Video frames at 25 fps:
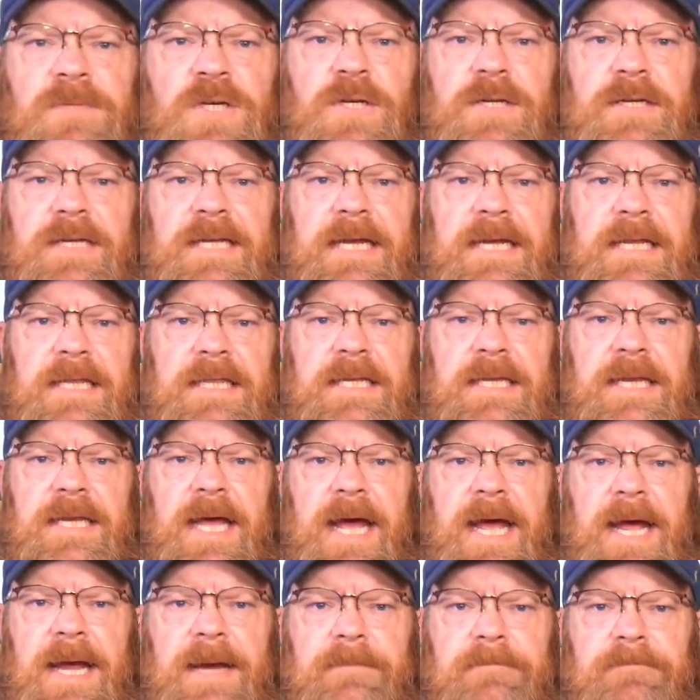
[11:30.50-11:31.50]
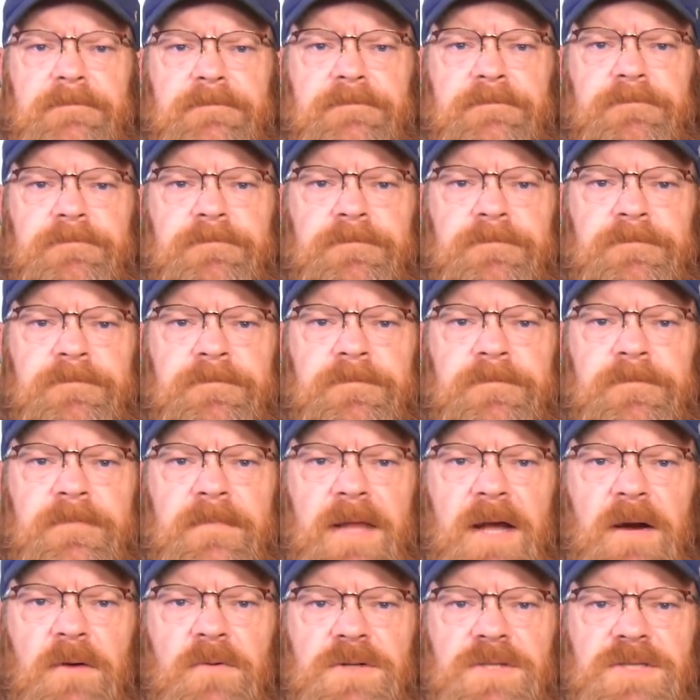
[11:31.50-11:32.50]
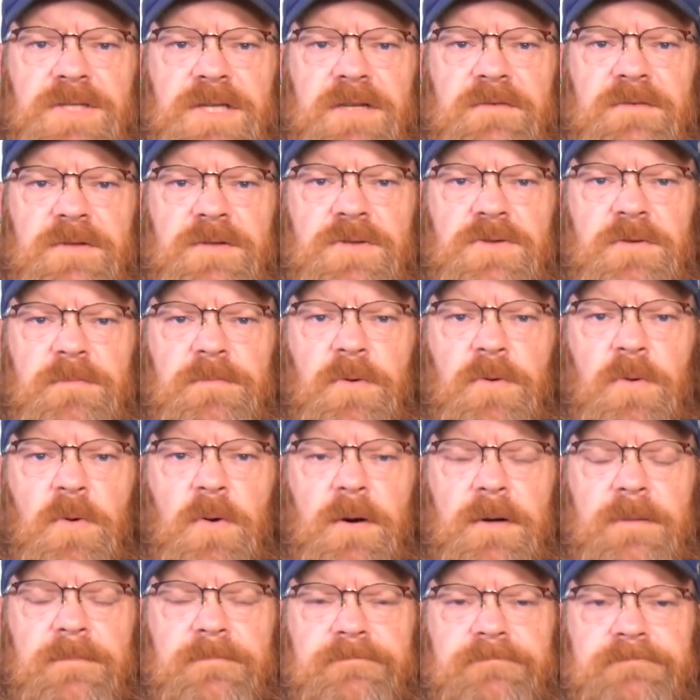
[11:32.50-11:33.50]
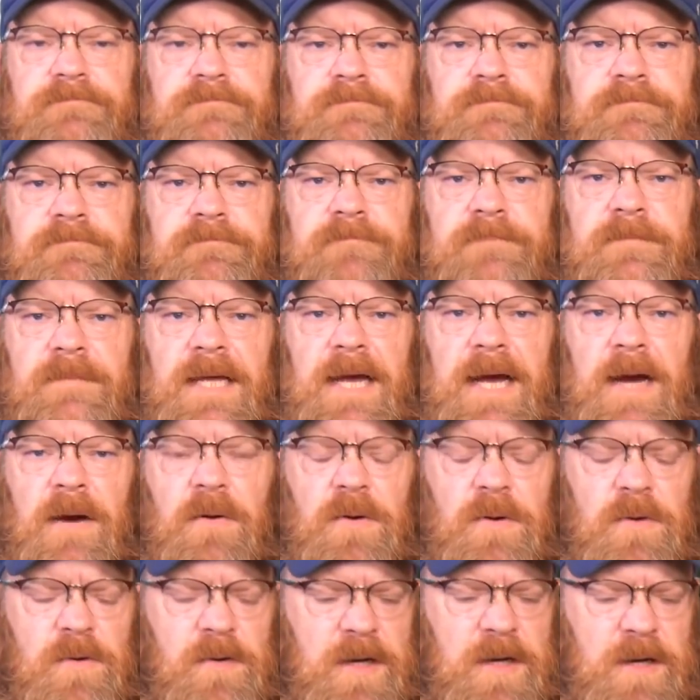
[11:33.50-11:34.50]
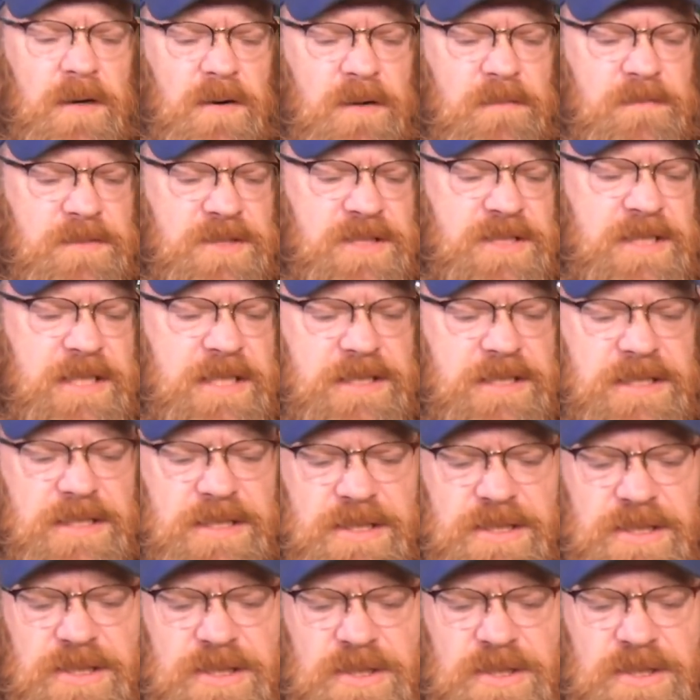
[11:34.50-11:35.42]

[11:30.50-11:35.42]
good deed of the day, our recidivist report, our armed citizen